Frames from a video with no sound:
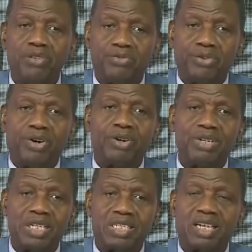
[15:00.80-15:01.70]

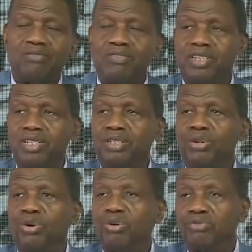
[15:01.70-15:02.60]
before the service
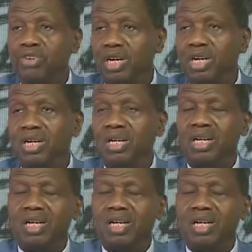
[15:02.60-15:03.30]
is over,